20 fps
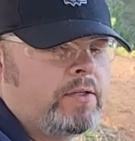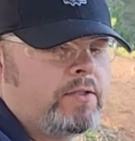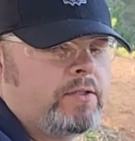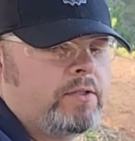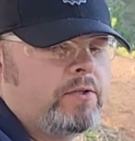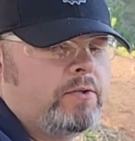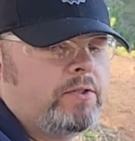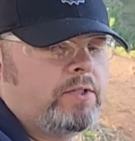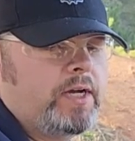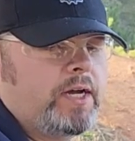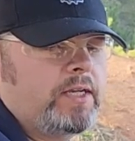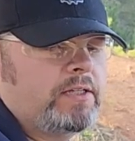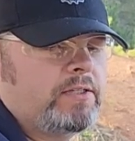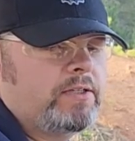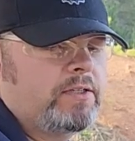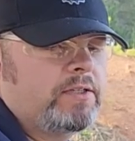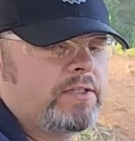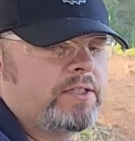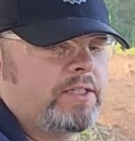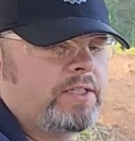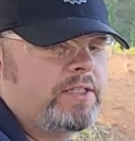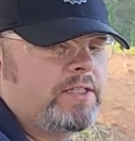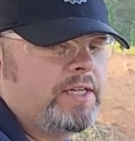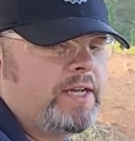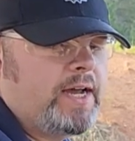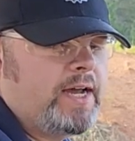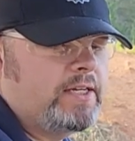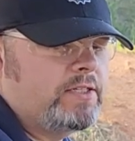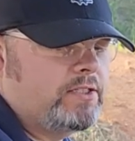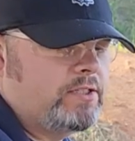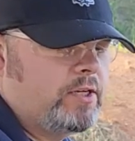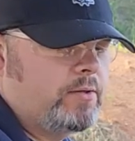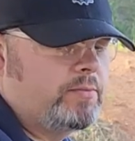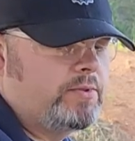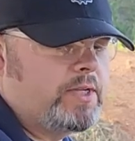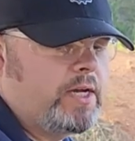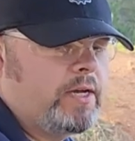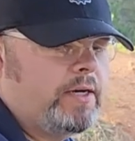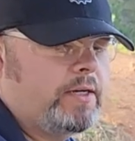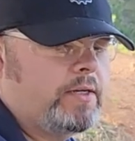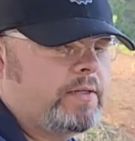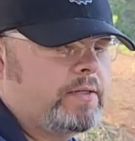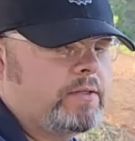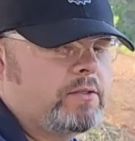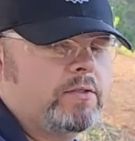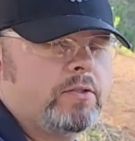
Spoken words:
2 shots of the CCI subsonic,